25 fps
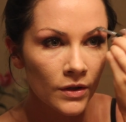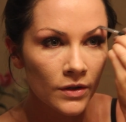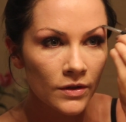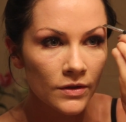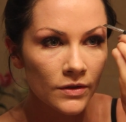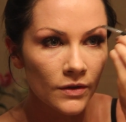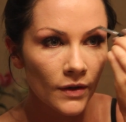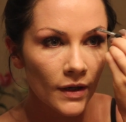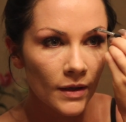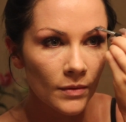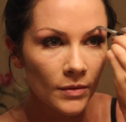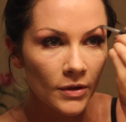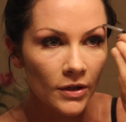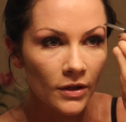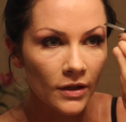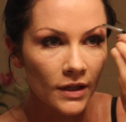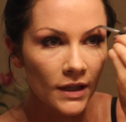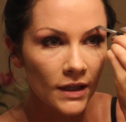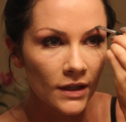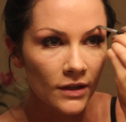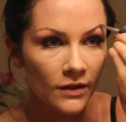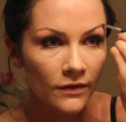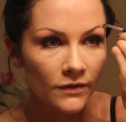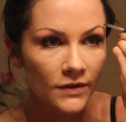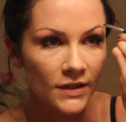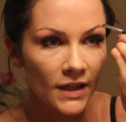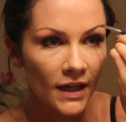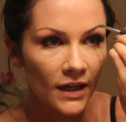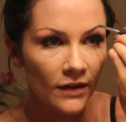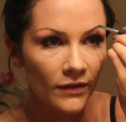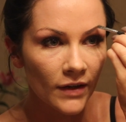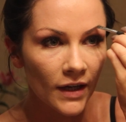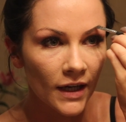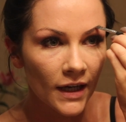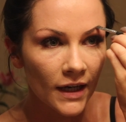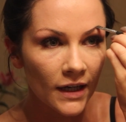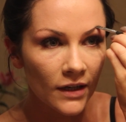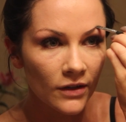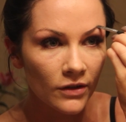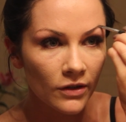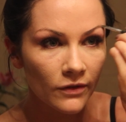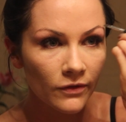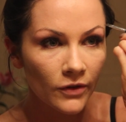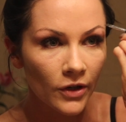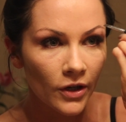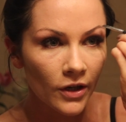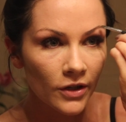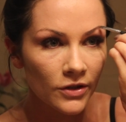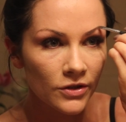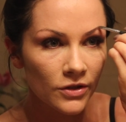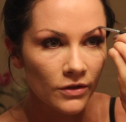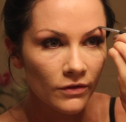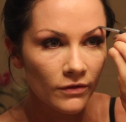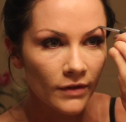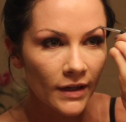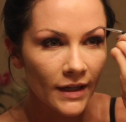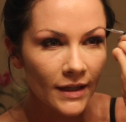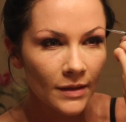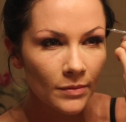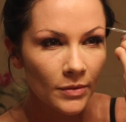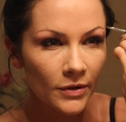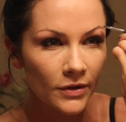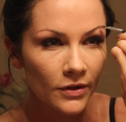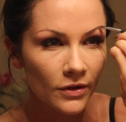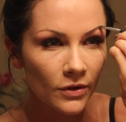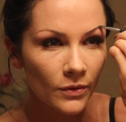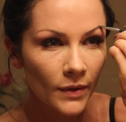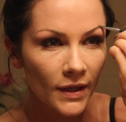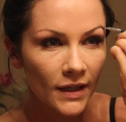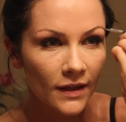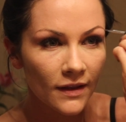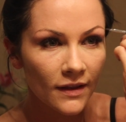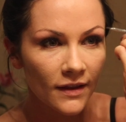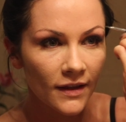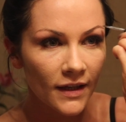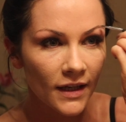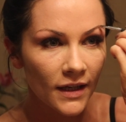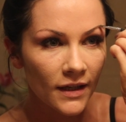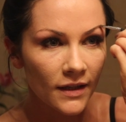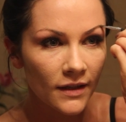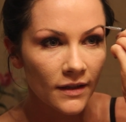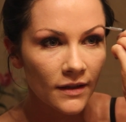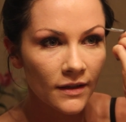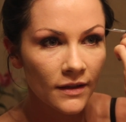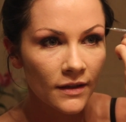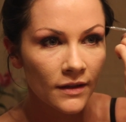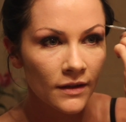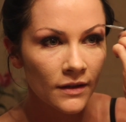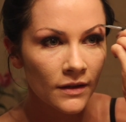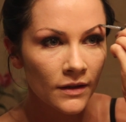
So I'm unlucky enough to have a high enough arch already, but they're quite thin.